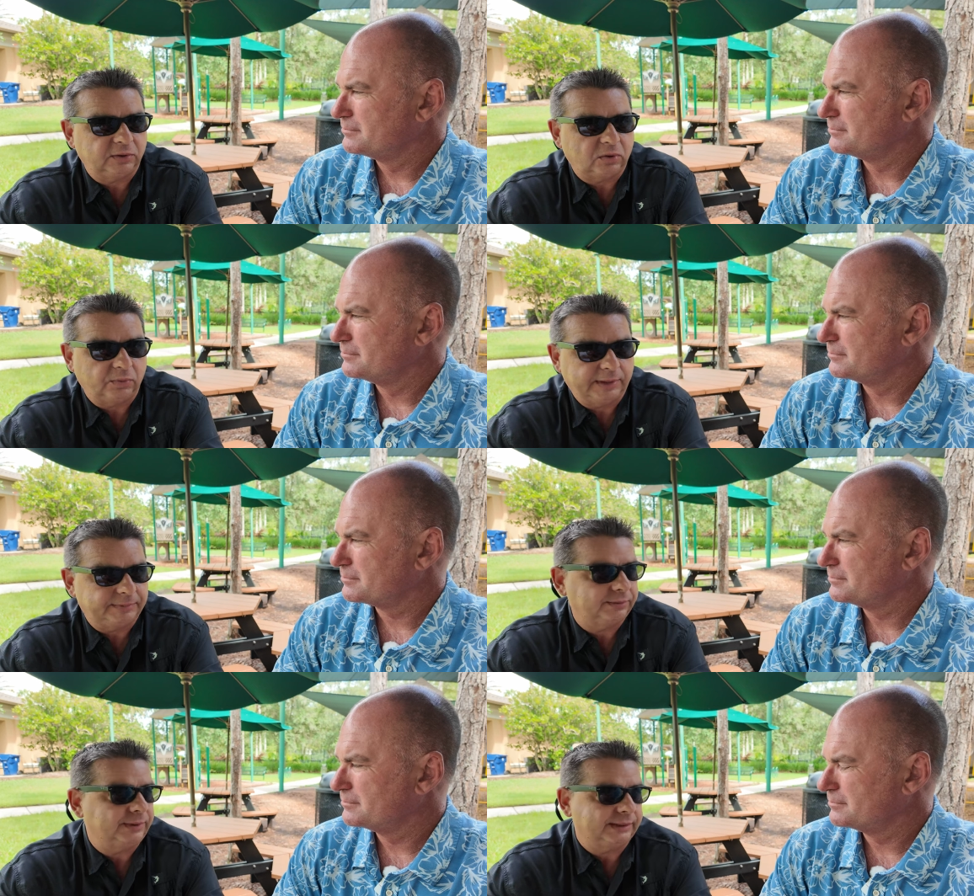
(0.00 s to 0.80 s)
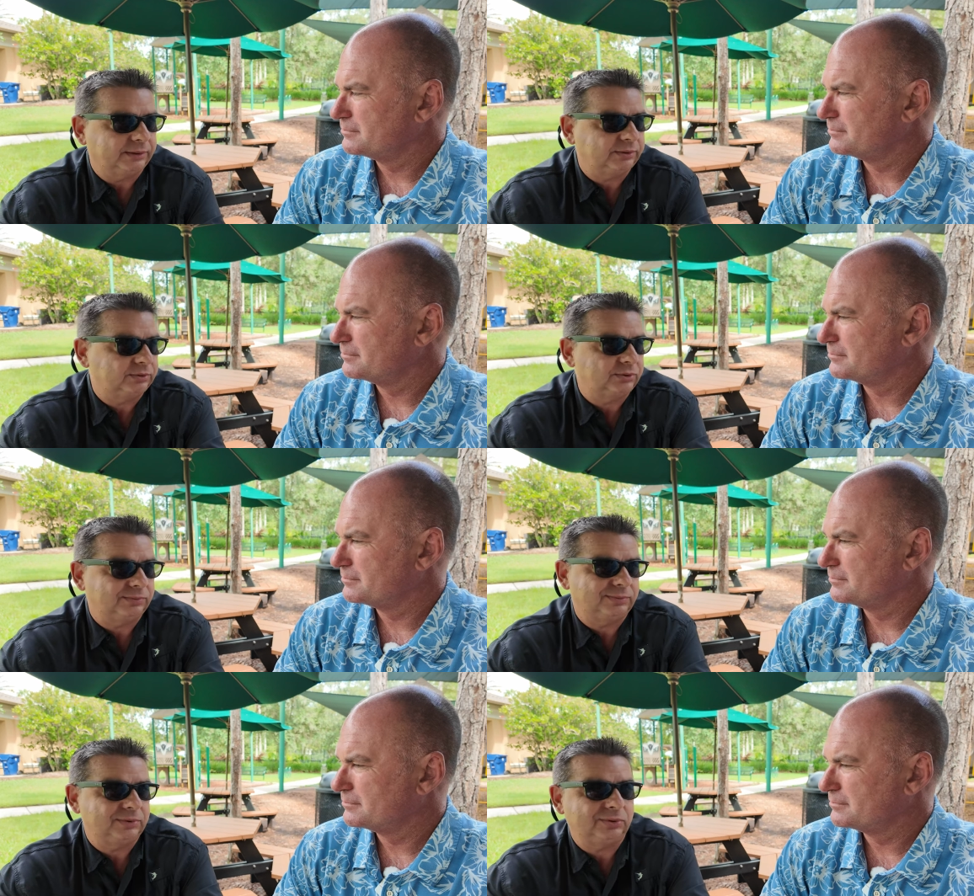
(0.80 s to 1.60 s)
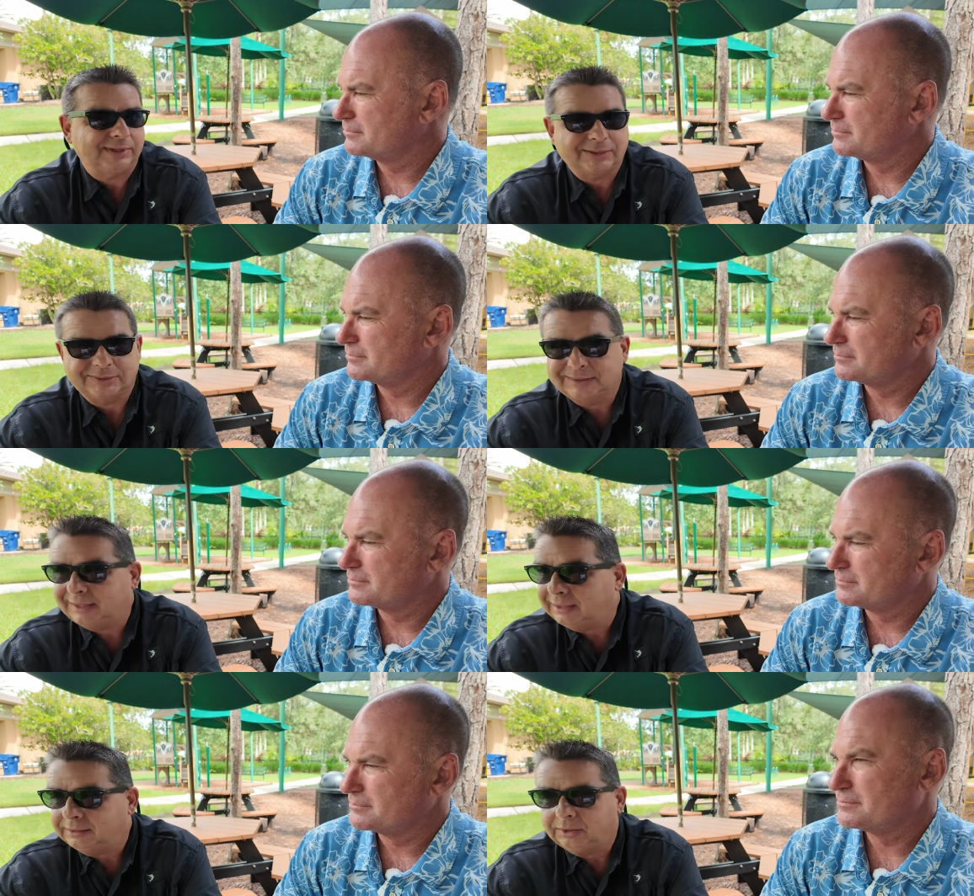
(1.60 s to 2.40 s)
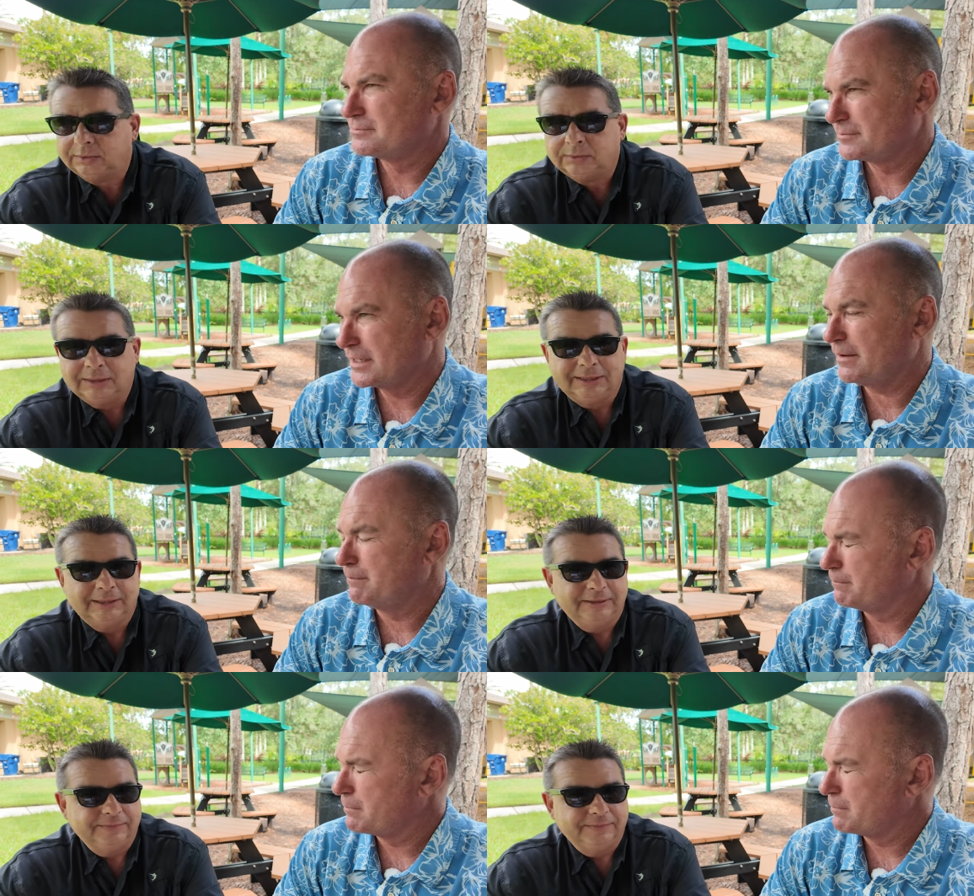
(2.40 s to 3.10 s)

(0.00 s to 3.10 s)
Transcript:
Speaker 1: you know, all the way up to what, 2010, you know? Yeah.